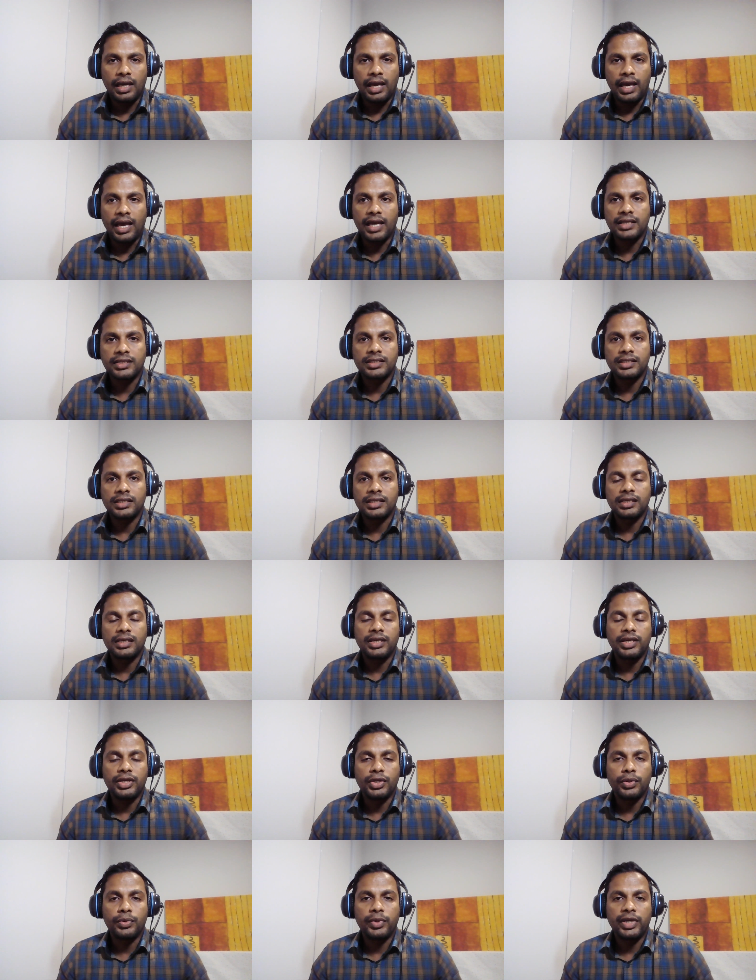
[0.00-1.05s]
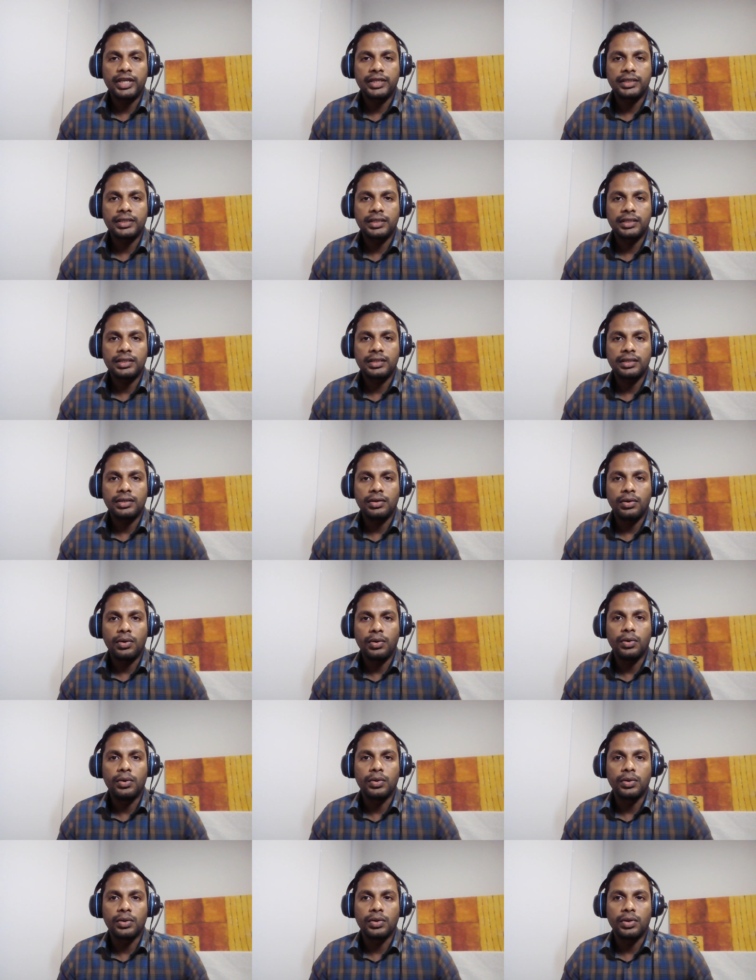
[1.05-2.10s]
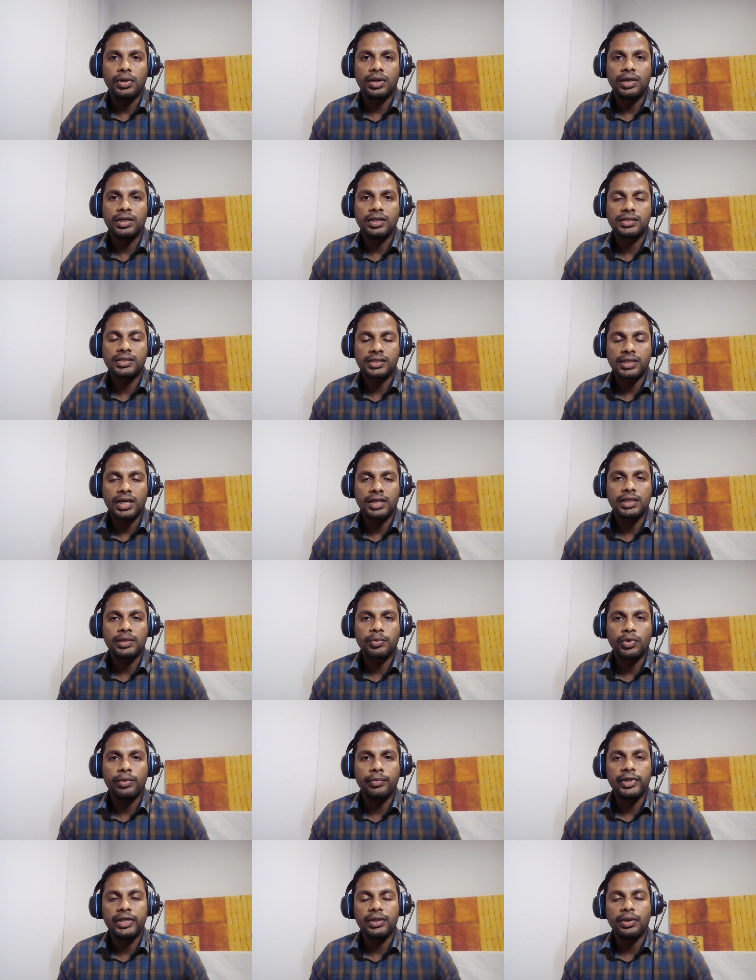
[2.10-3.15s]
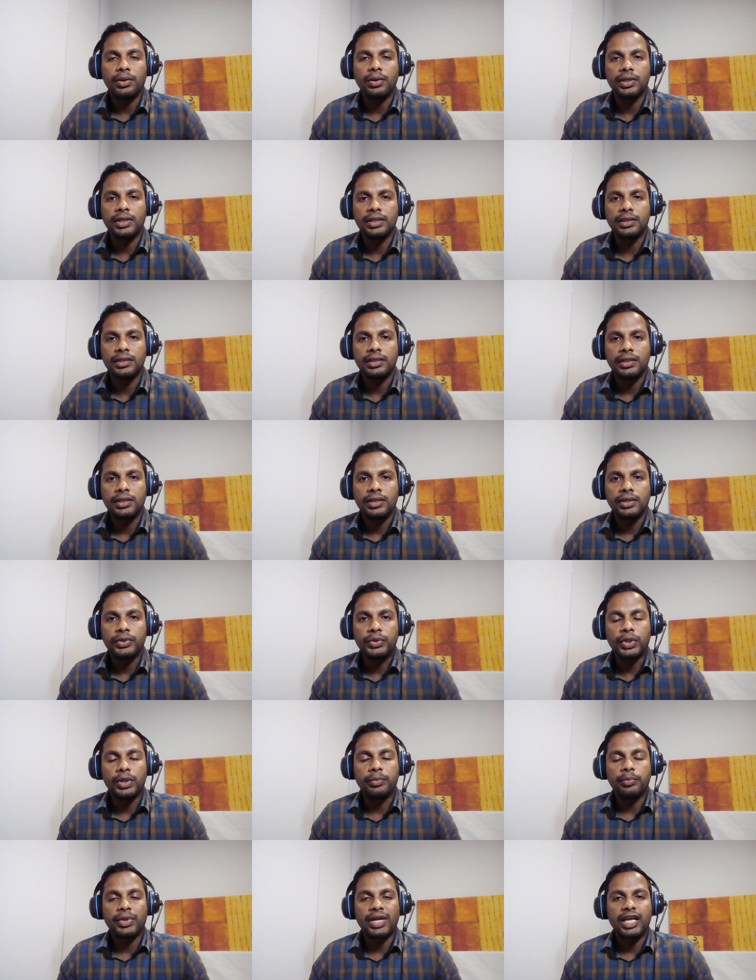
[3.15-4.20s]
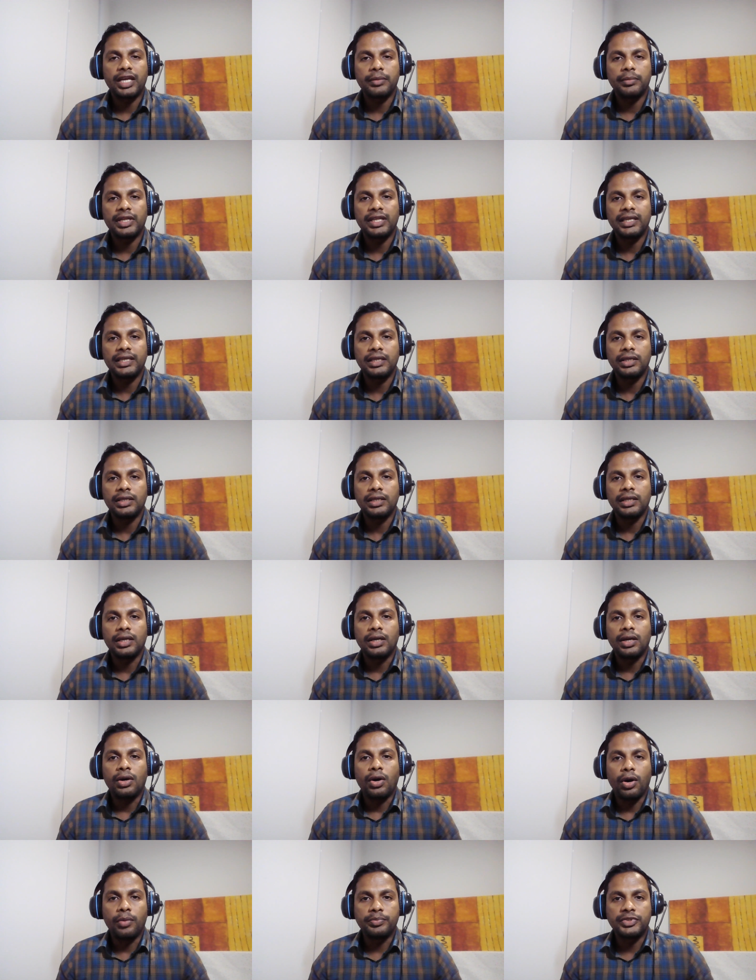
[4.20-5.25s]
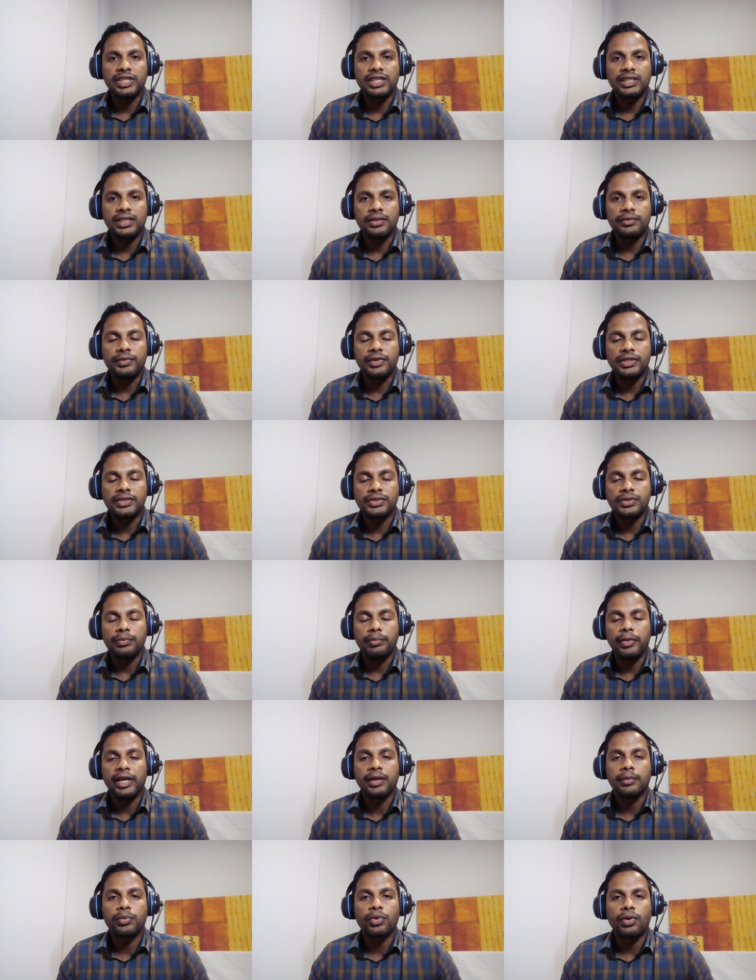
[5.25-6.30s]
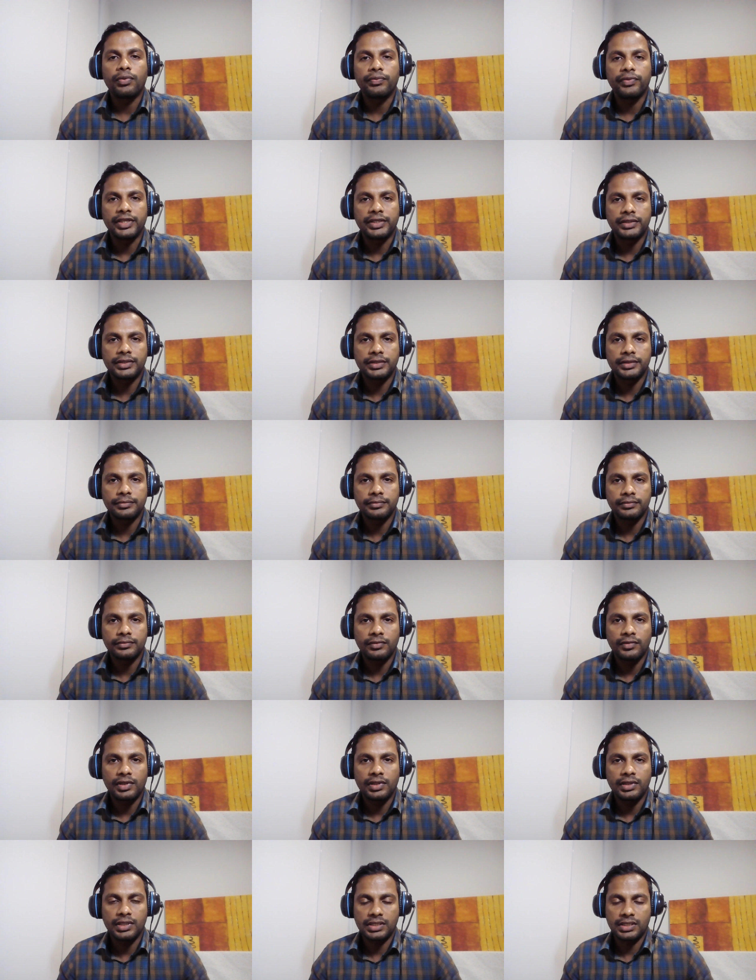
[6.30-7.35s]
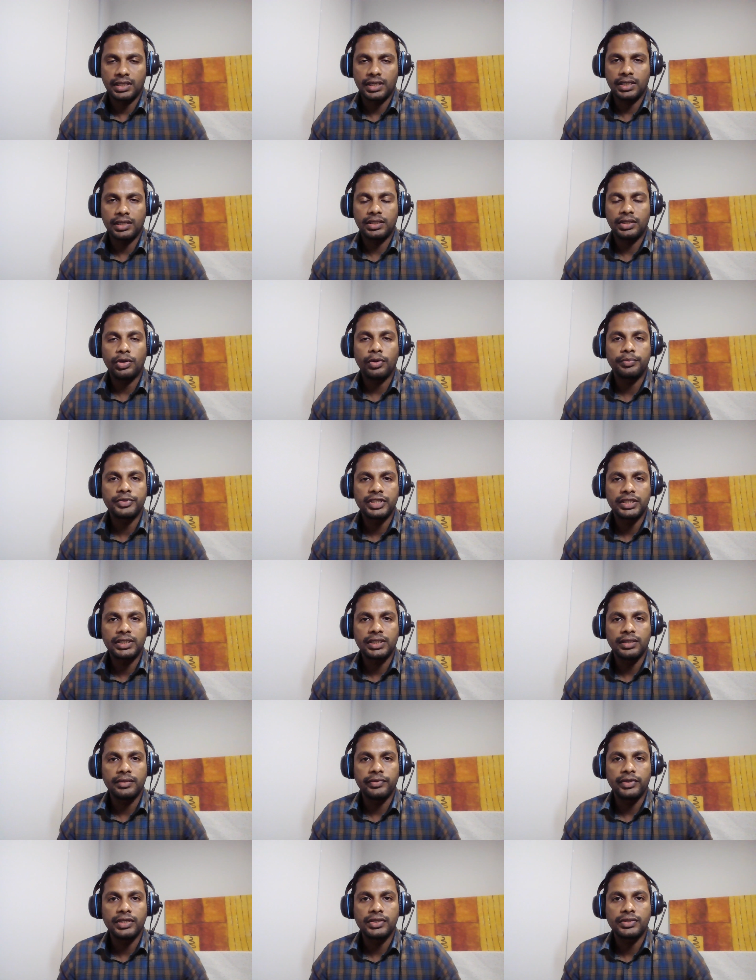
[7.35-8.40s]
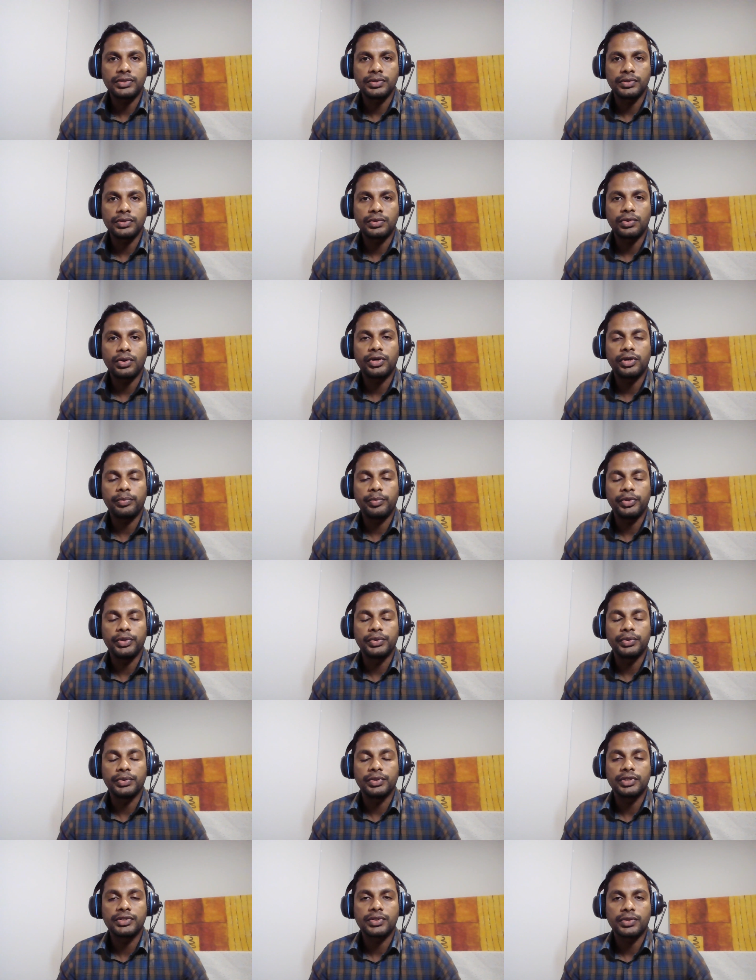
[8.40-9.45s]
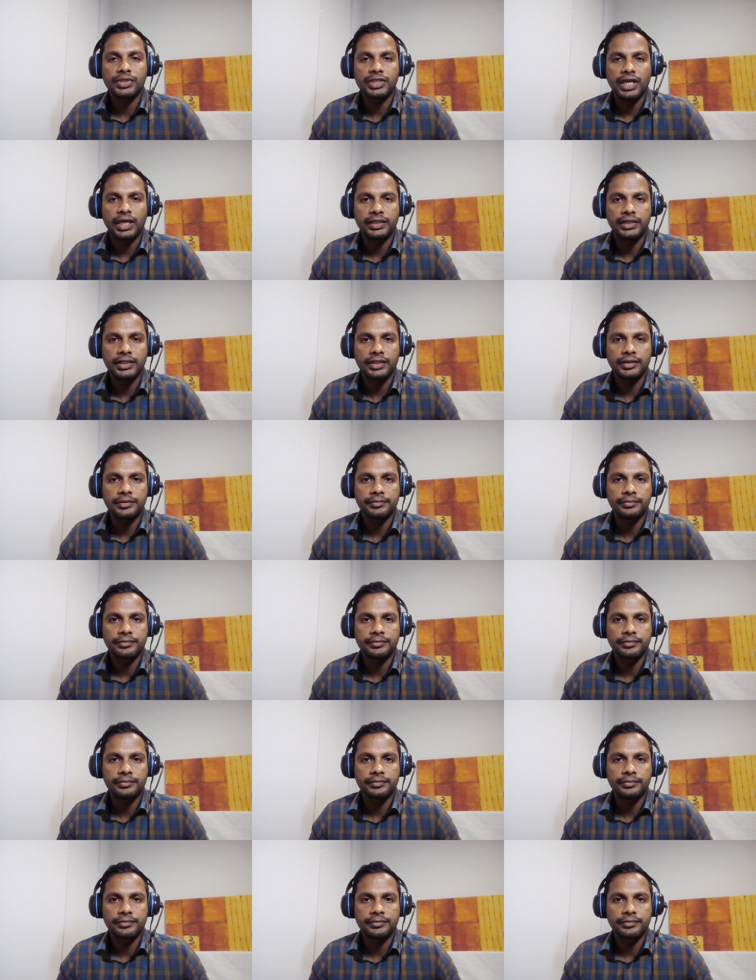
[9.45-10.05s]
As an innovator or a startup company owner, your primary objective is to make profit. The secondary objective is to contribute to the society.